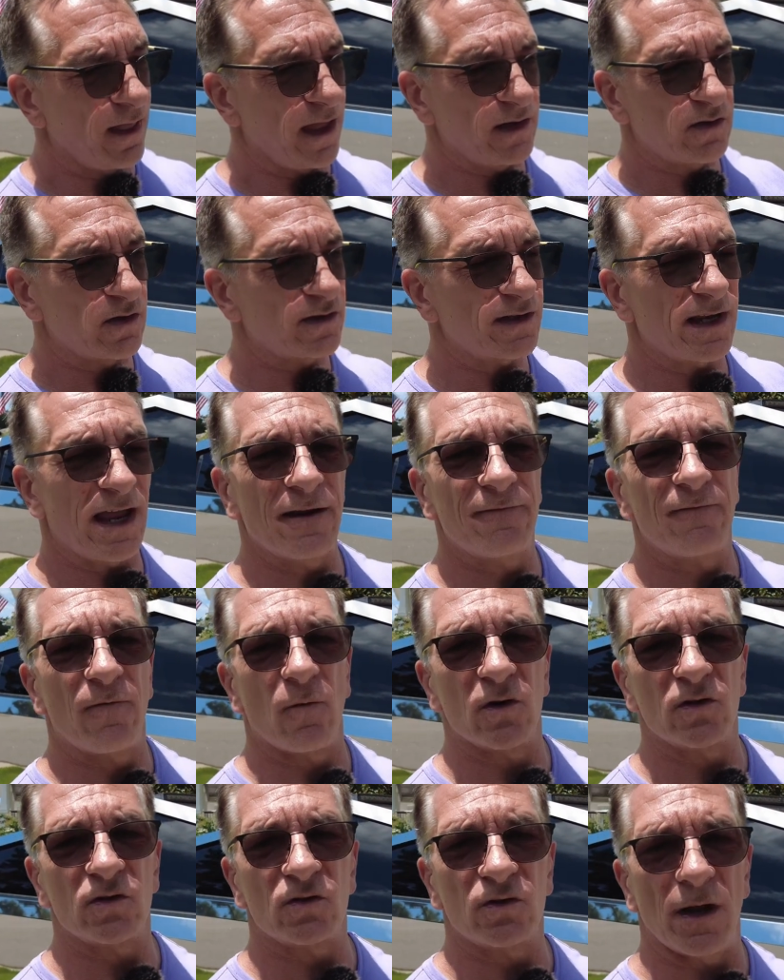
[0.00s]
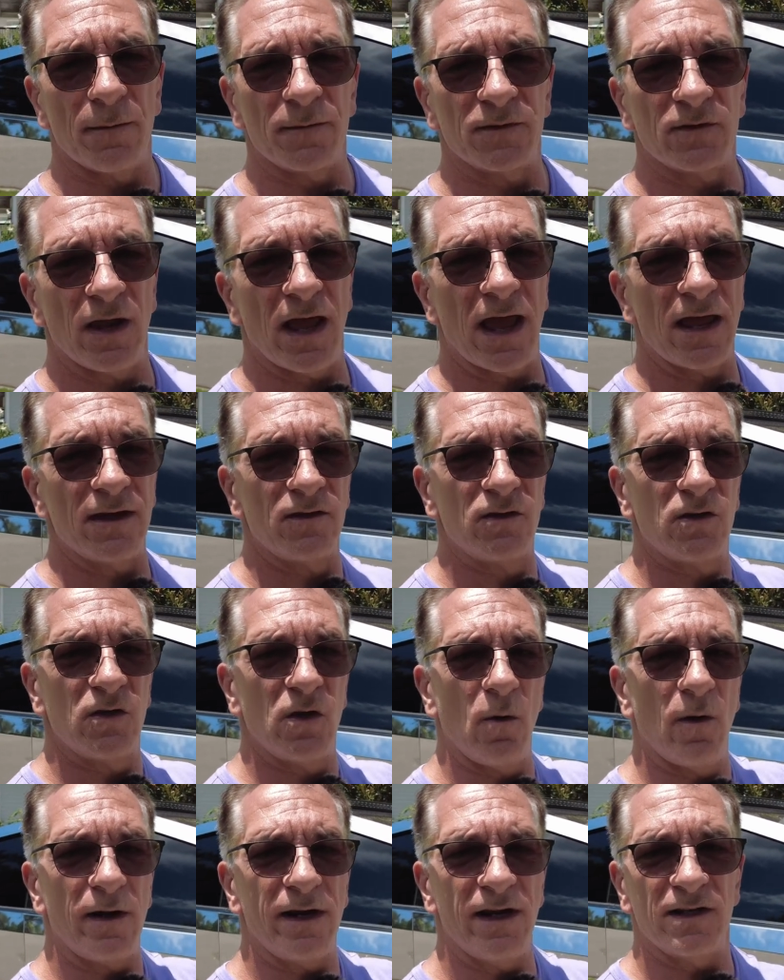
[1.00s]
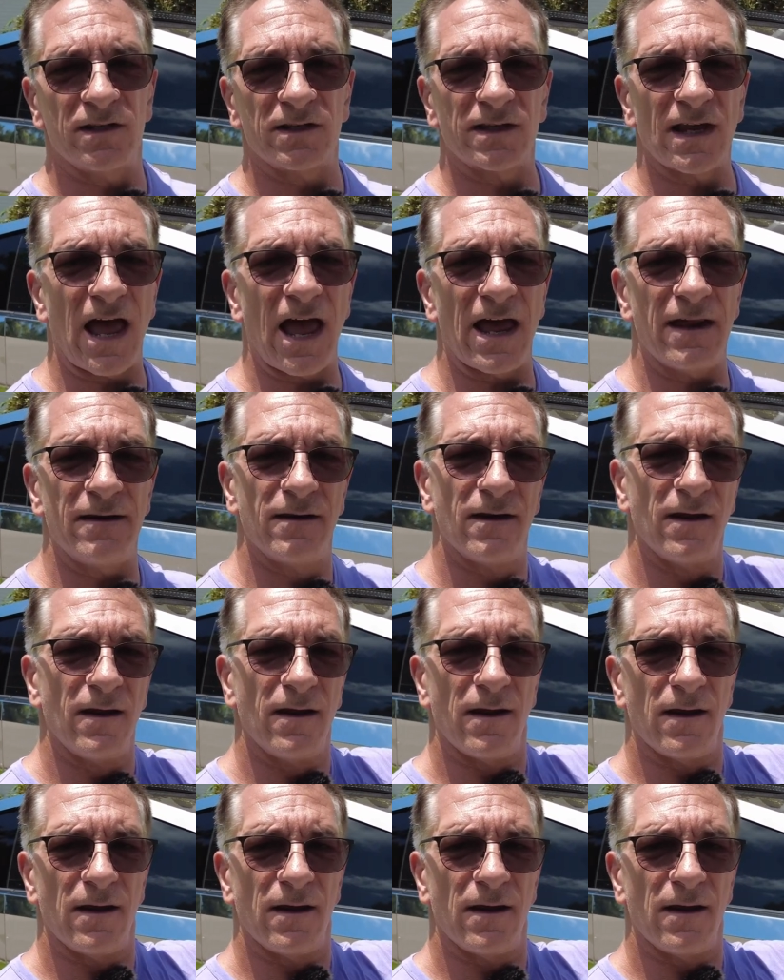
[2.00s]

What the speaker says: let's just say you had 4 strips, you had 2 on each side,